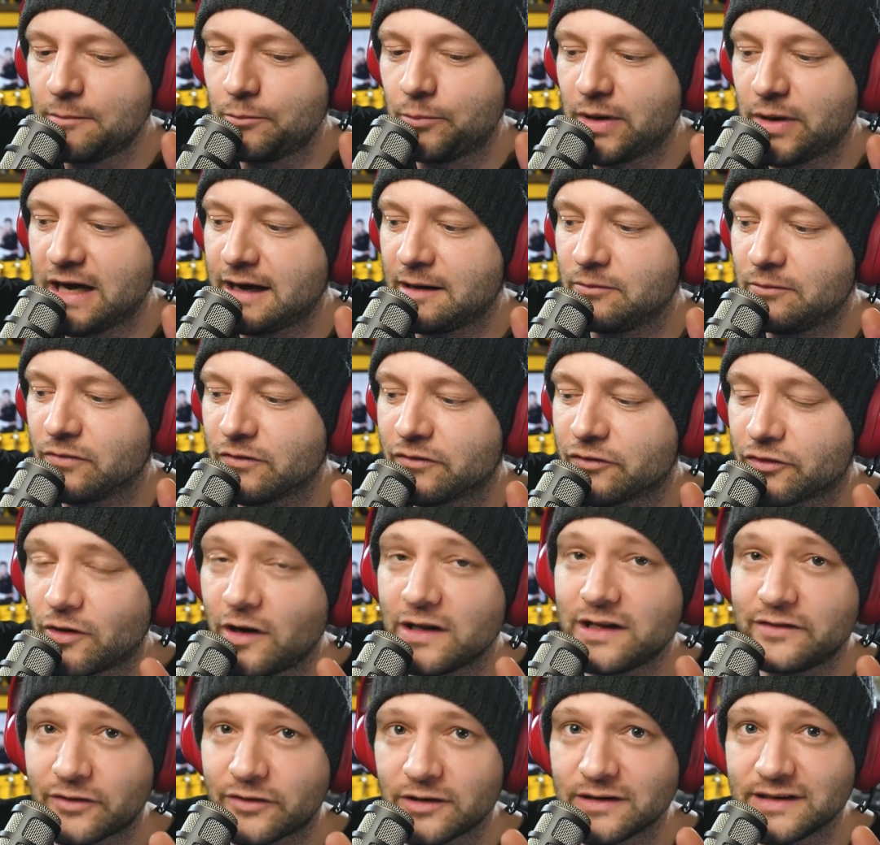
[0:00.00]
but uh, for
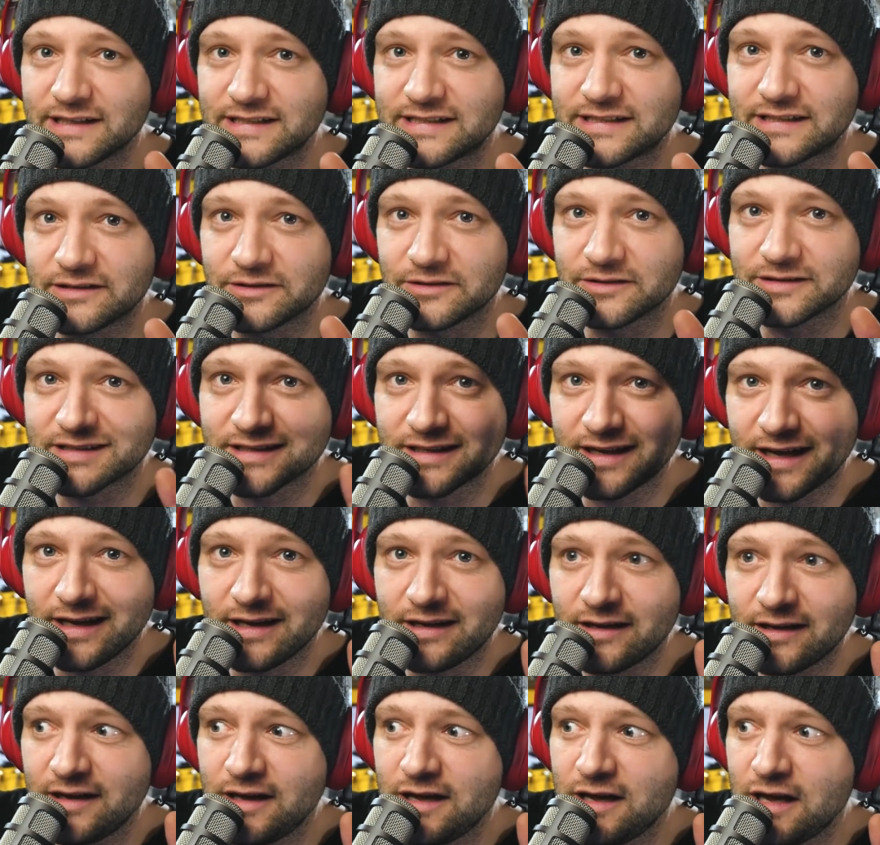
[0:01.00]
all of our listeners,
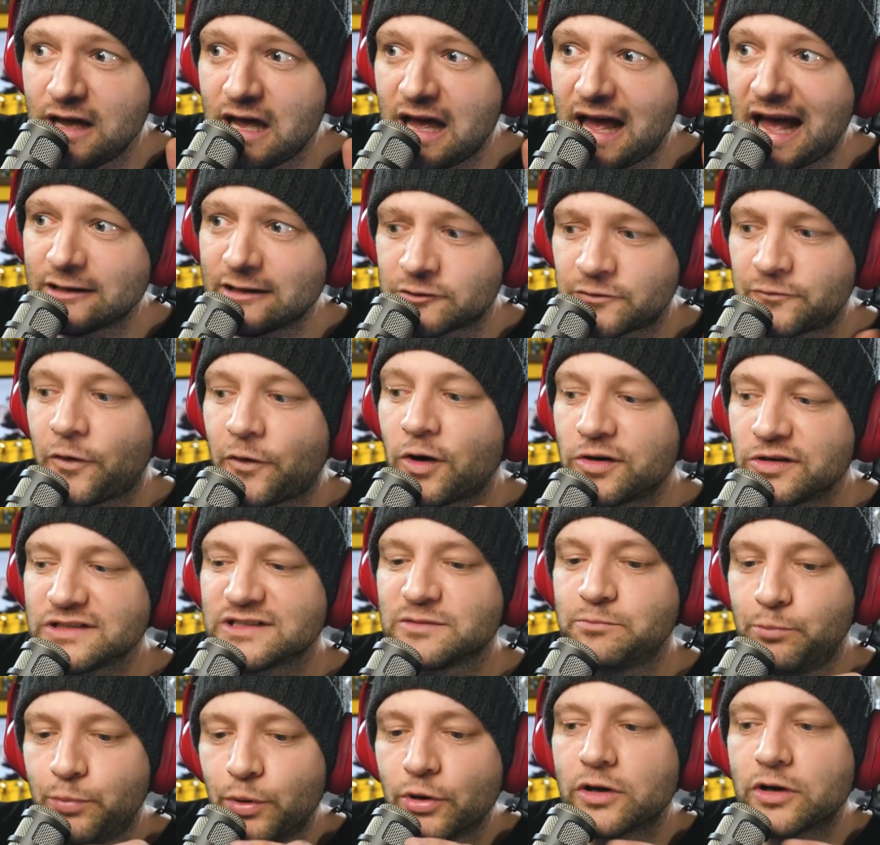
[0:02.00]
like as far
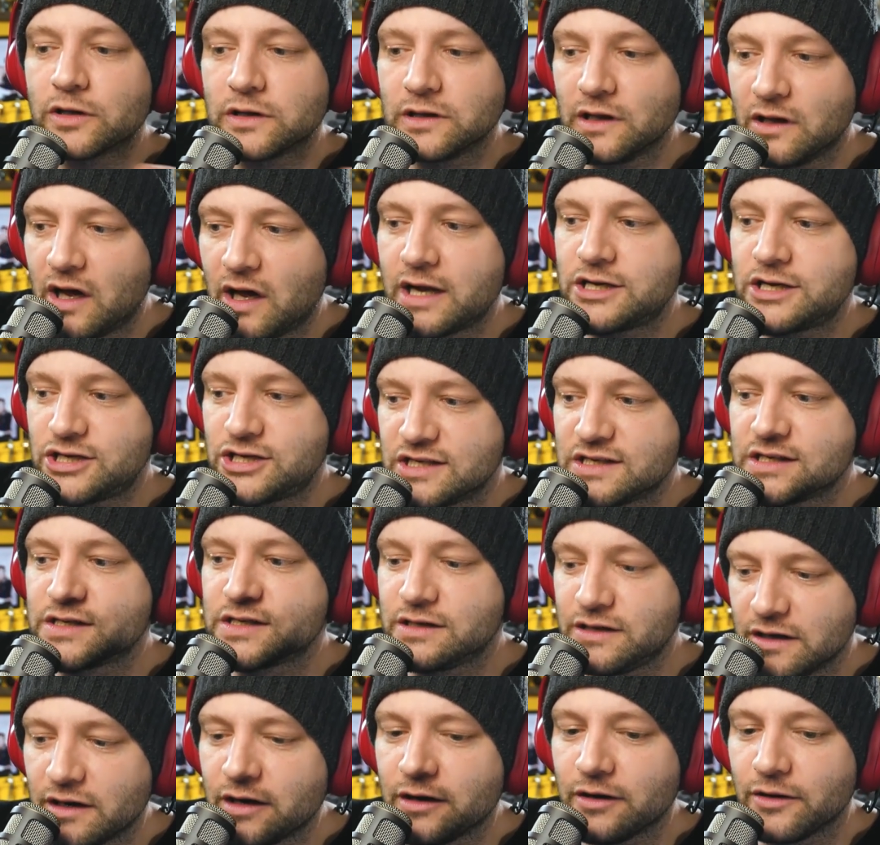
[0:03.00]
as book launches
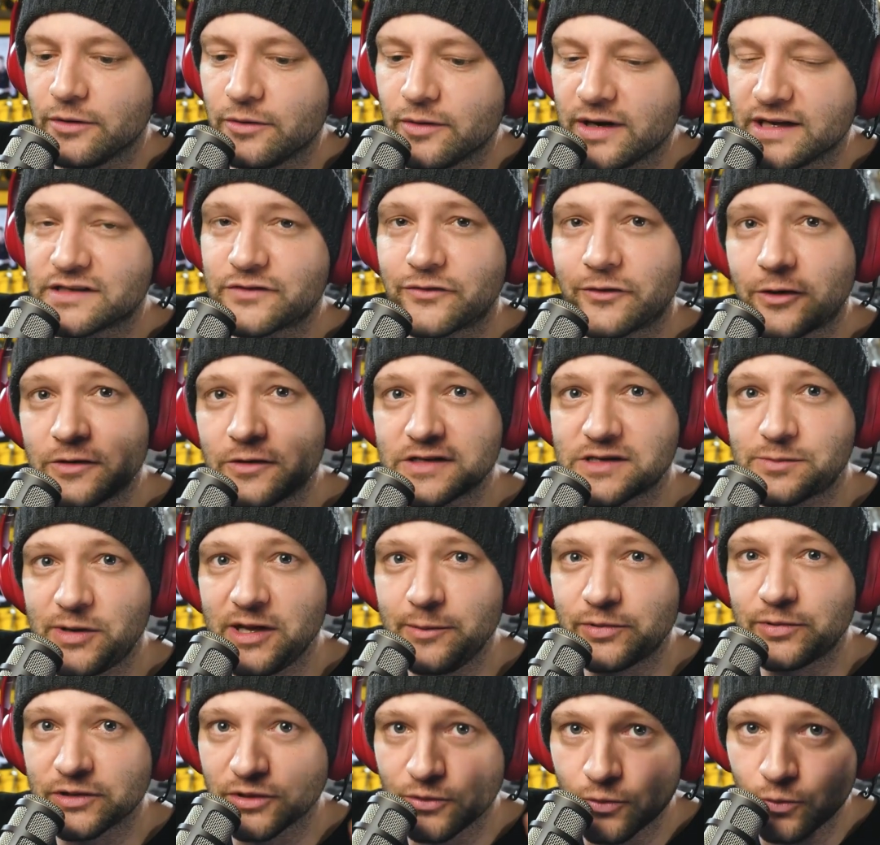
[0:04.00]
go, as far as
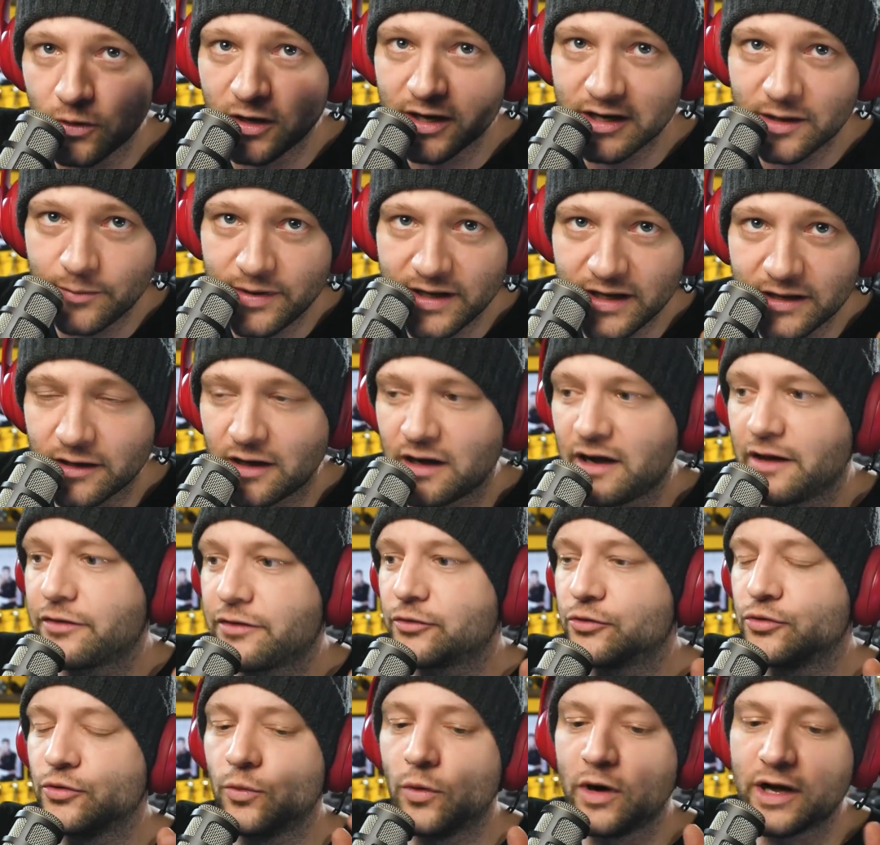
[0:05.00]
people who want to be an
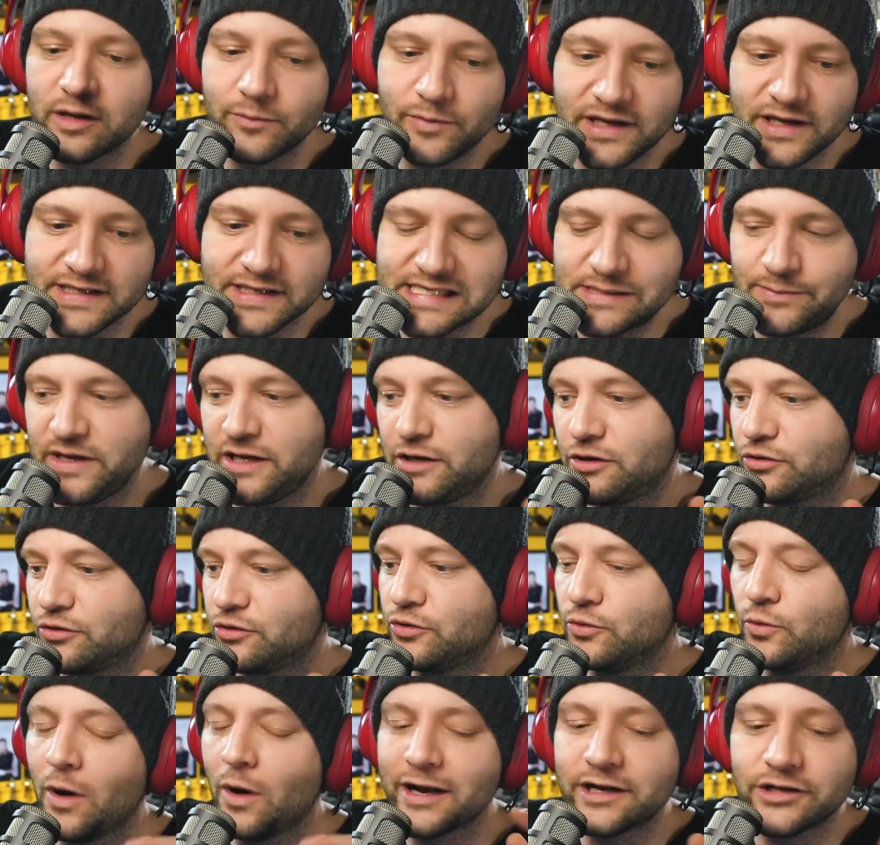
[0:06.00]
author, who want to be a speaker,
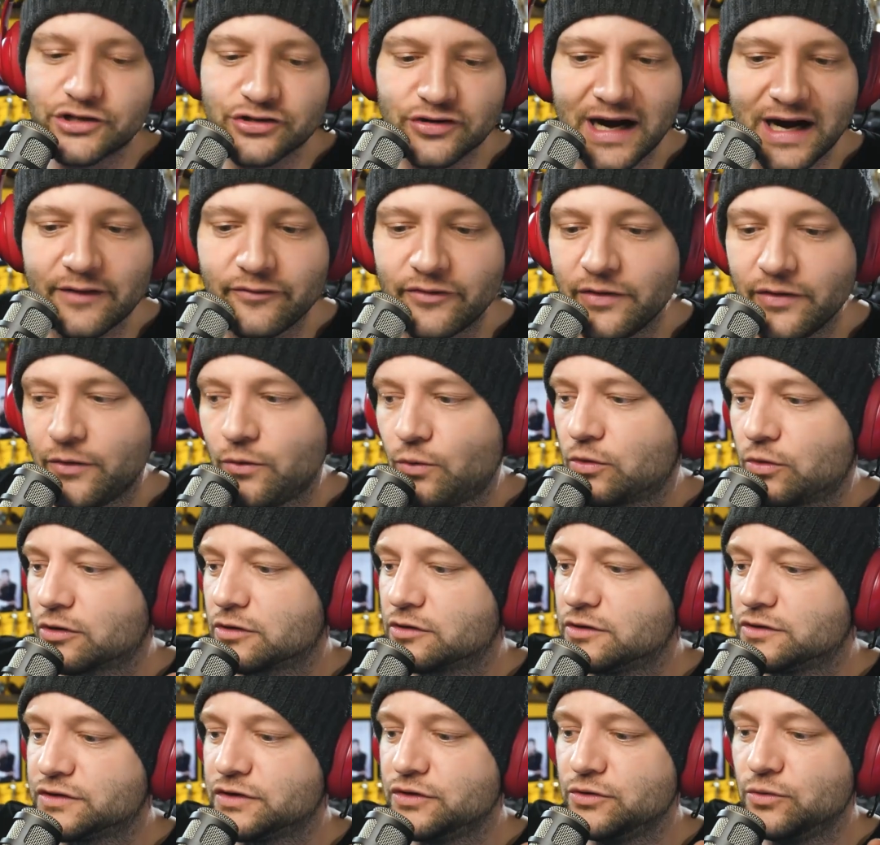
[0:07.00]
who want to travel the
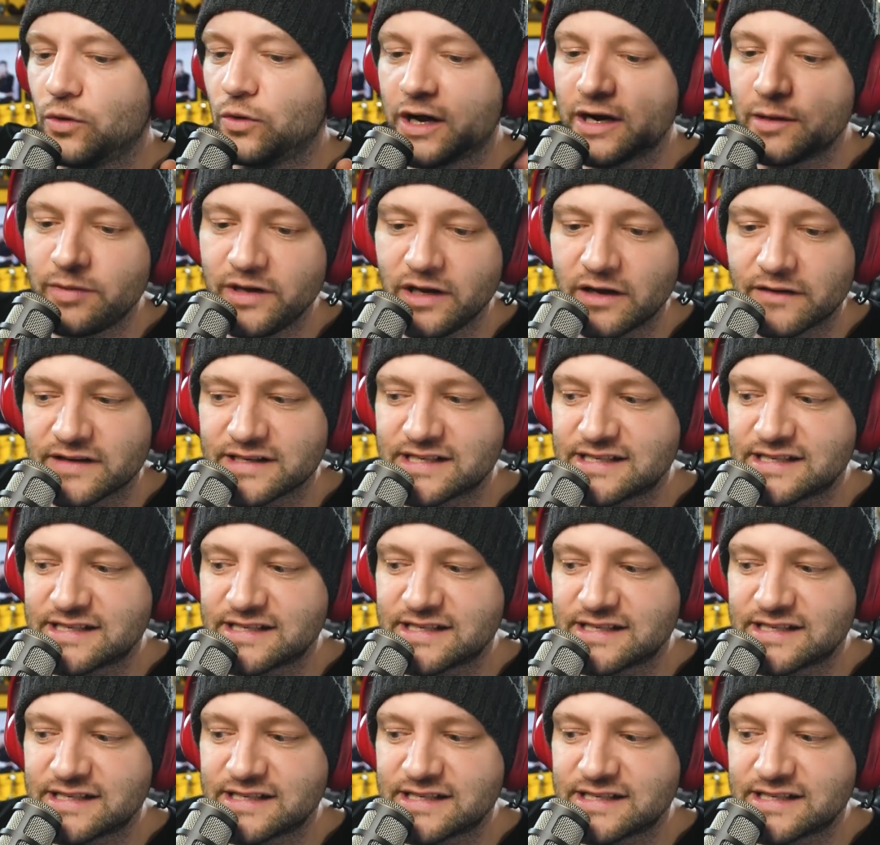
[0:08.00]
world, who want to be on the